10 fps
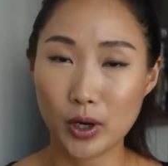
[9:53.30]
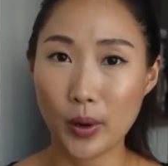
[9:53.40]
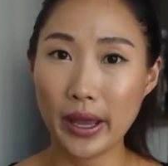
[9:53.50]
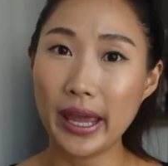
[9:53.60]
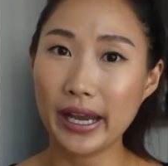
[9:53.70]

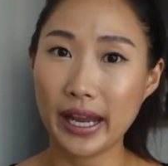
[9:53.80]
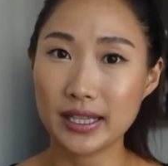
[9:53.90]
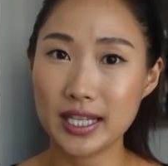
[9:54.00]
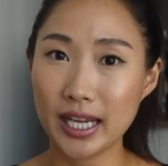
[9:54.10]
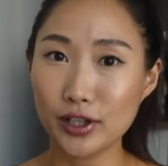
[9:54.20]
go ahead
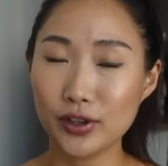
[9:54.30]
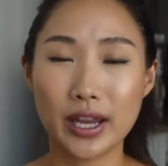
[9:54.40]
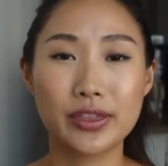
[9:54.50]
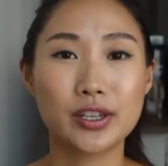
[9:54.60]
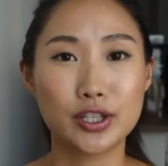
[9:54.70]
and take a
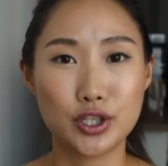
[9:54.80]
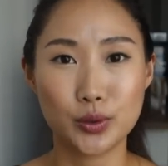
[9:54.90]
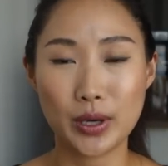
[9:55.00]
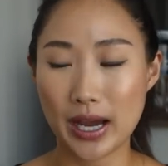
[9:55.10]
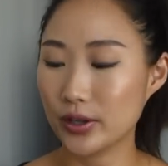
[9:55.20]
look at the
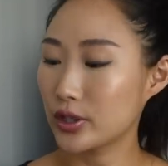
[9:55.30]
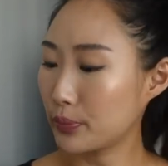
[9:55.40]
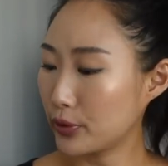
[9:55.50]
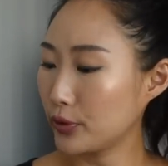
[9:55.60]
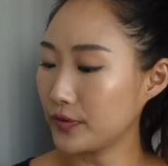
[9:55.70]
Etude House
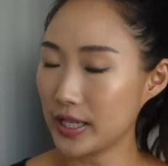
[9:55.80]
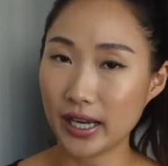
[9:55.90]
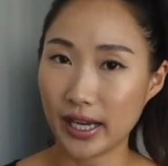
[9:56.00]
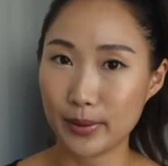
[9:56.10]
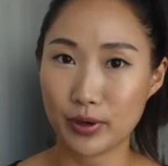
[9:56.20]
Proof 10 Eye